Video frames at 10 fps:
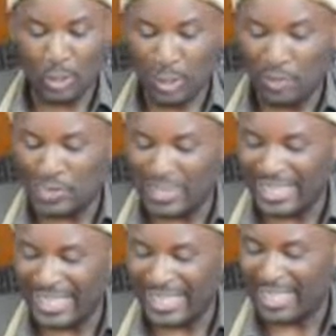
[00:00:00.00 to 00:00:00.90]
of
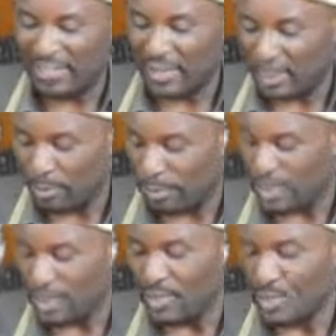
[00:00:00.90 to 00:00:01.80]
secrets, if I can put it
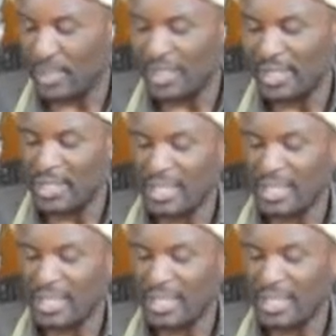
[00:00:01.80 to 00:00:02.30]
that way,